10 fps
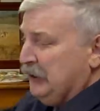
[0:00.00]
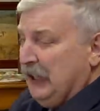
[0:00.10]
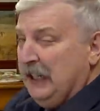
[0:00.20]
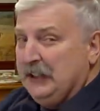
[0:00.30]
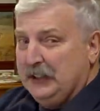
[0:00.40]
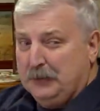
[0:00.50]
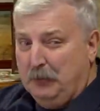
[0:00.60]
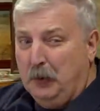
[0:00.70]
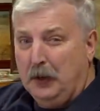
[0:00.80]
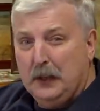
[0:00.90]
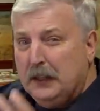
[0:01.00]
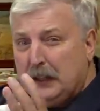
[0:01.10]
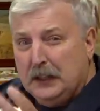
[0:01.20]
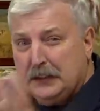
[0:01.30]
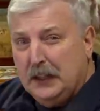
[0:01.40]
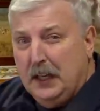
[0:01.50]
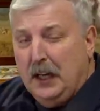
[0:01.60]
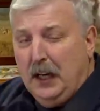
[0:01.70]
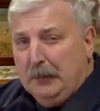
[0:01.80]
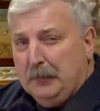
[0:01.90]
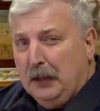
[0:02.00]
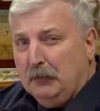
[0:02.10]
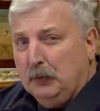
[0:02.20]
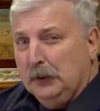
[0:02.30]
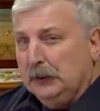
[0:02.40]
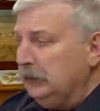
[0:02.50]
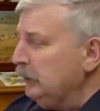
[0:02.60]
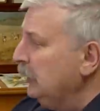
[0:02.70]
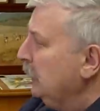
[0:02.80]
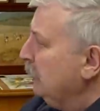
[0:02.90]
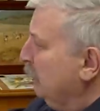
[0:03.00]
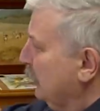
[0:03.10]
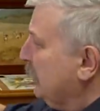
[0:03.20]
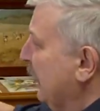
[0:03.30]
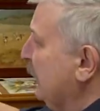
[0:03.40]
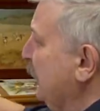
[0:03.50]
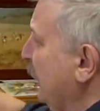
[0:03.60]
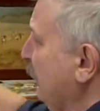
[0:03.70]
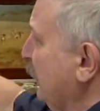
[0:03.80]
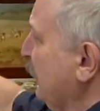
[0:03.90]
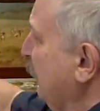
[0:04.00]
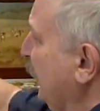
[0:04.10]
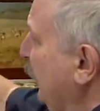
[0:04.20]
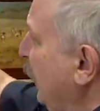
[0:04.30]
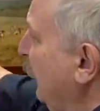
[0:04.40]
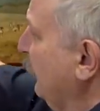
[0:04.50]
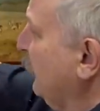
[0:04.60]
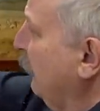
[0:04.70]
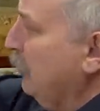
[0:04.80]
to change it some more because I'm not real real satisfied with some of the colors, so